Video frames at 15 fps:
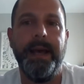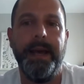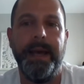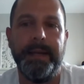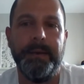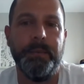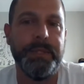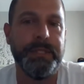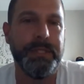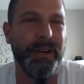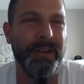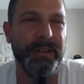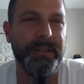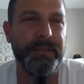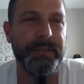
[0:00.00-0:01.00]
and was
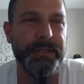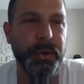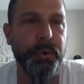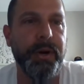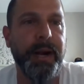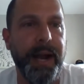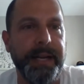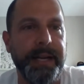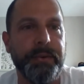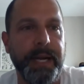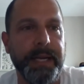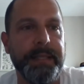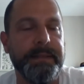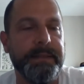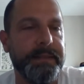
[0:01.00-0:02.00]
our tour guide
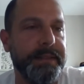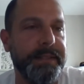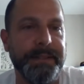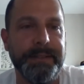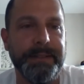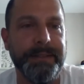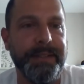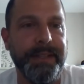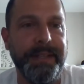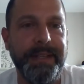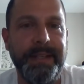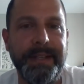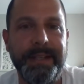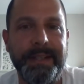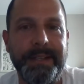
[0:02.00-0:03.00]
around to
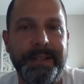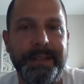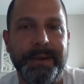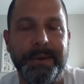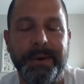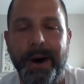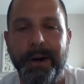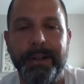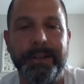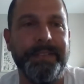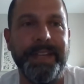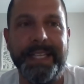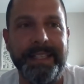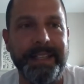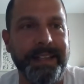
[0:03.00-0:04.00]
you know all of
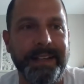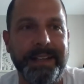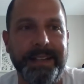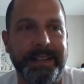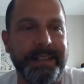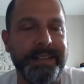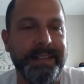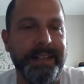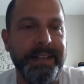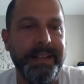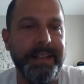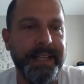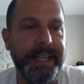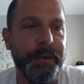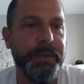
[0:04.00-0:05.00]
India, and
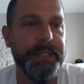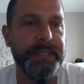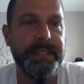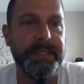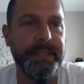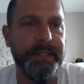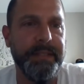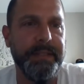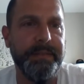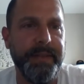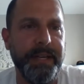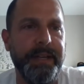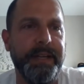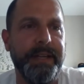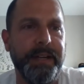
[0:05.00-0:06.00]
it was a
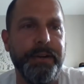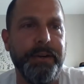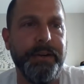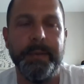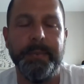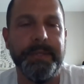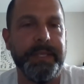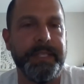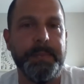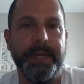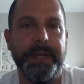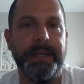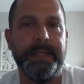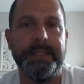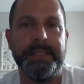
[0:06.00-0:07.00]
very incredible
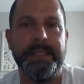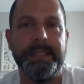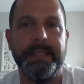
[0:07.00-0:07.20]
experience.